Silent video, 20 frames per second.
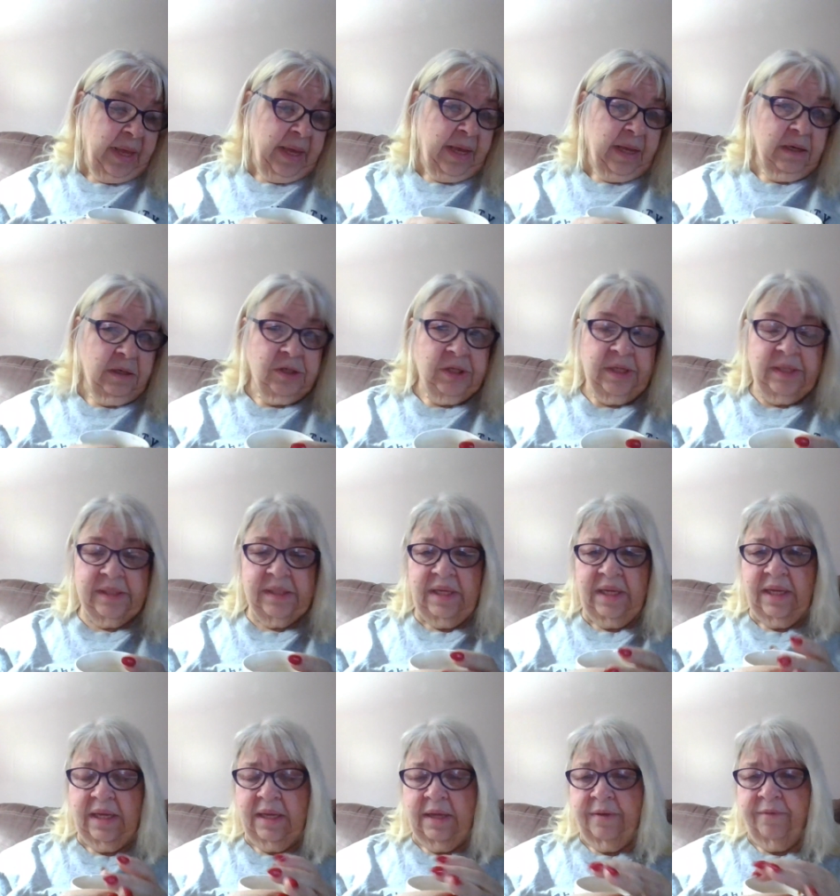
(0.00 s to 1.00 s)
And she's
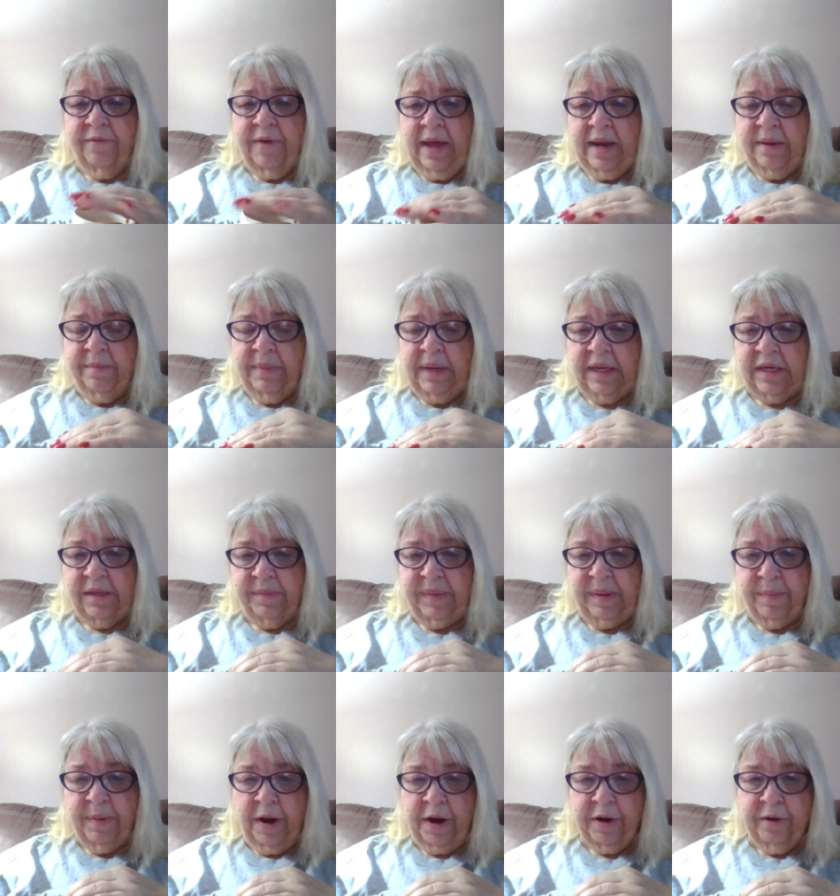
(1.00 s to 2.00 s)
invited me to
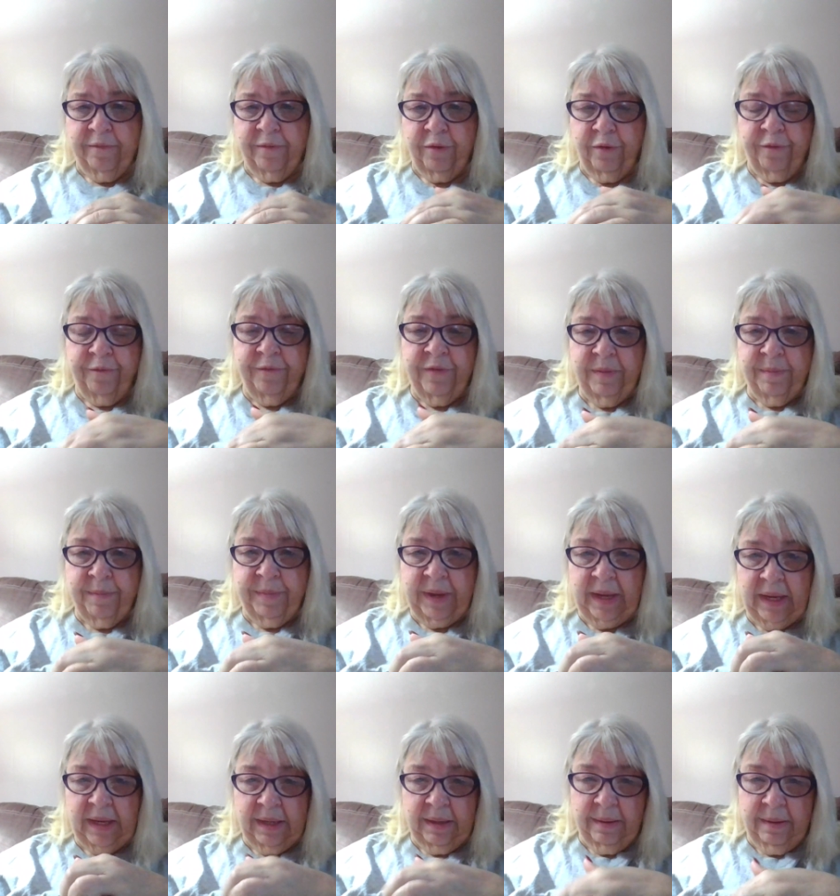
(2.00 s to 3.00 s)
be part of her
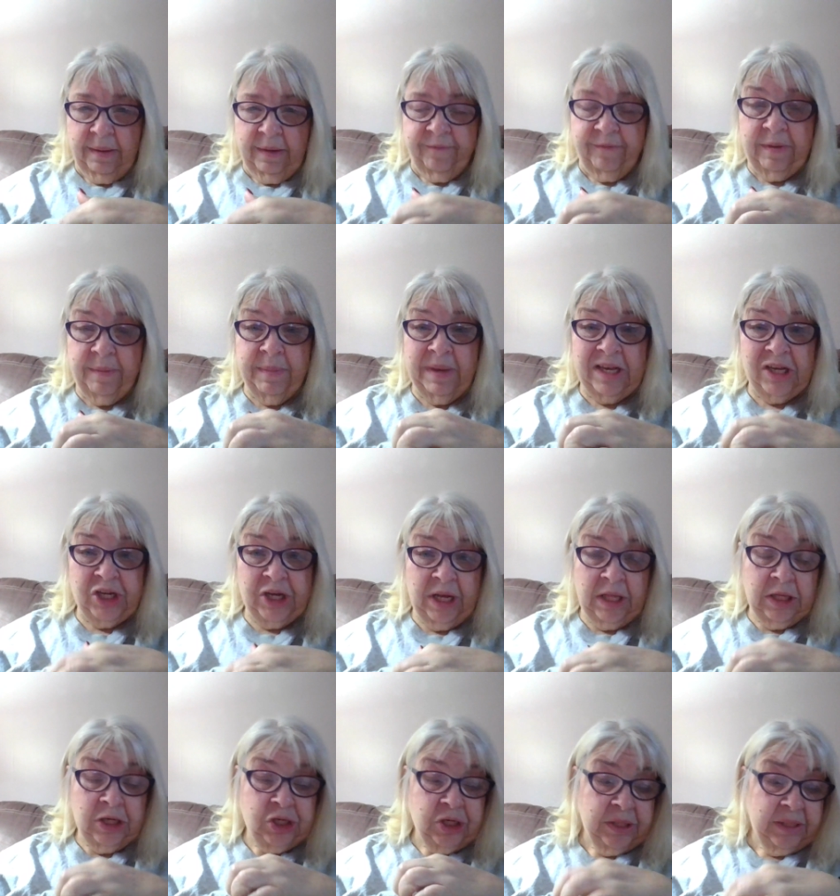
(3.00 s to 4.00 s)
Fitbit Fitbit
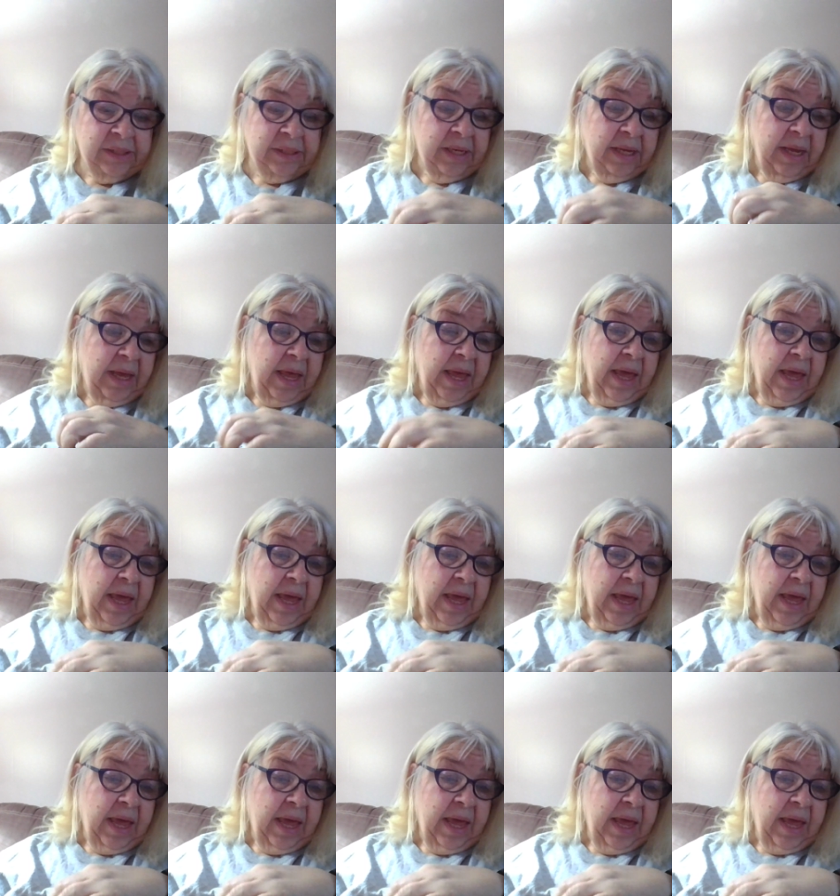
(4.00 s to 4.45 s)
challenges.